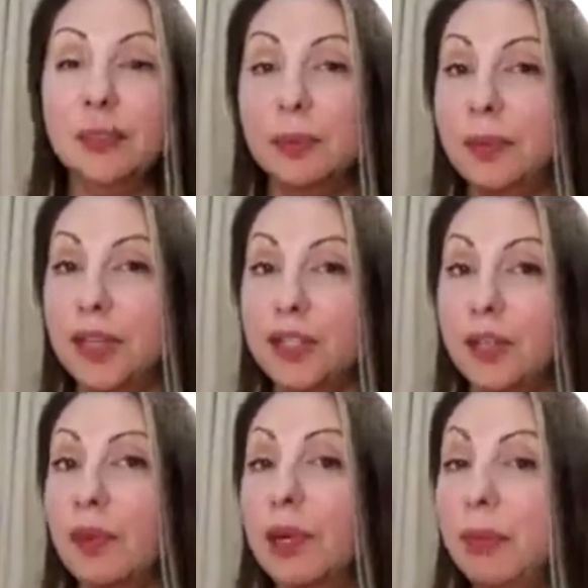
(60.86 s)

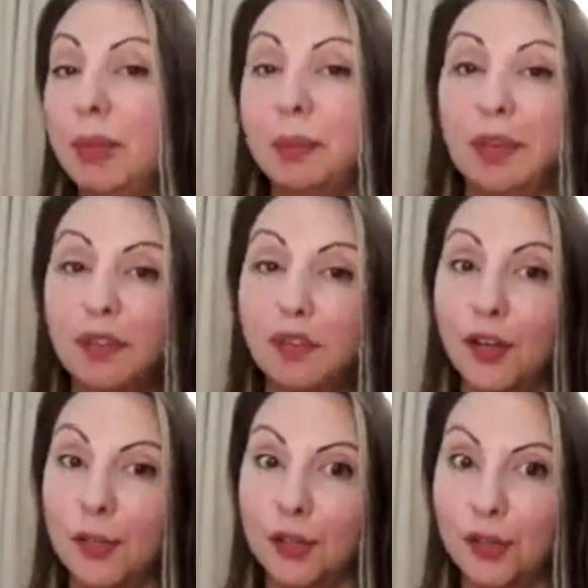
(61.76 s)
impression when people have
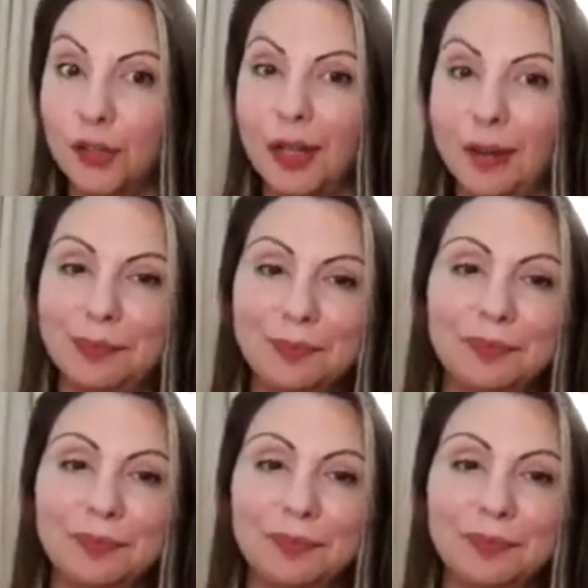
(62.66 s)
heard your name.